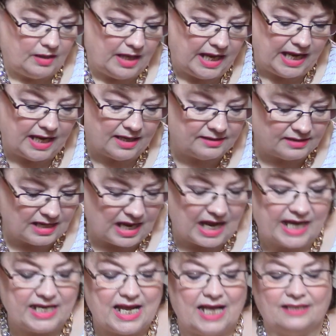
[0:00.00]
And
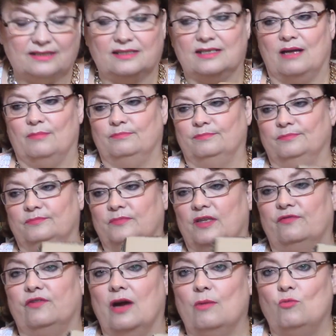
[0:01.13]
I got some
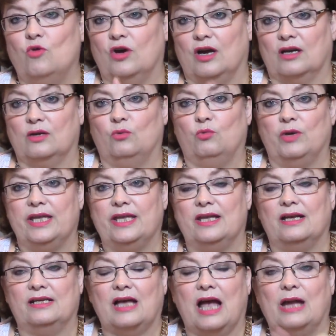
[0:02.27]
from work, we
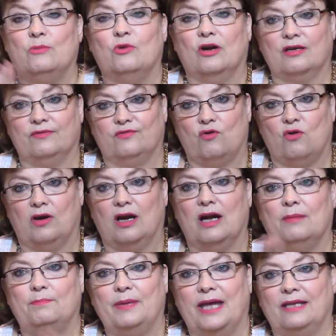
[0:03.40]
I work for
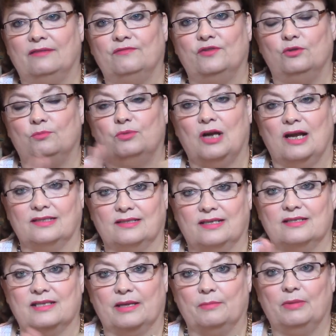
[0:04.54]
a pet food
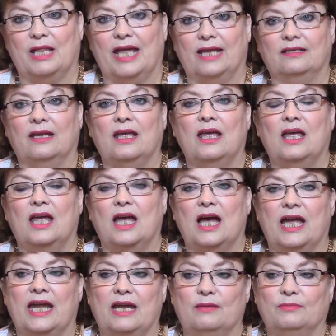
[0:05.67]
processing plant.
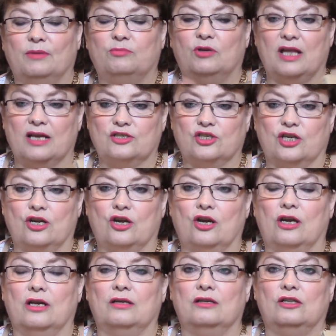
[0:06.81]
I am a production
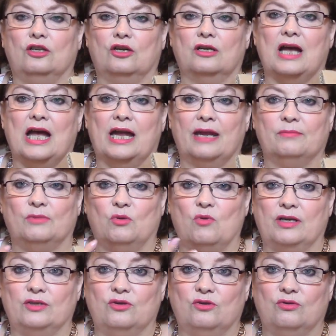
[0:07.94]
clerk. I am the
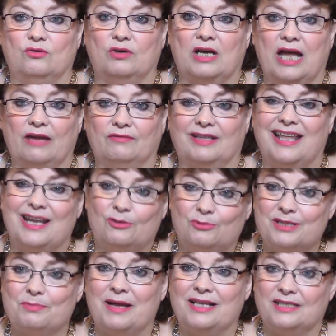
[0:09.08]
one who I have a lot of
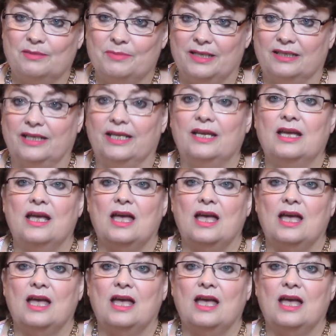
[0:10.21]
responsibility.